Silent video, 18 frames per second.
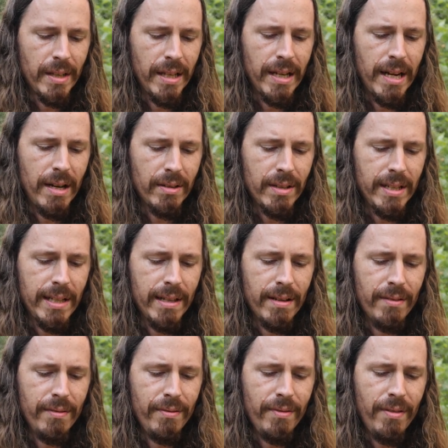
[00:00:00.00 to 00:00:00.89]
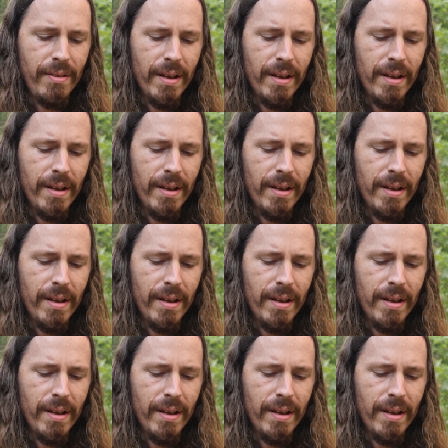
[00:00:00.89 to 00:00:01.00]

And I'll give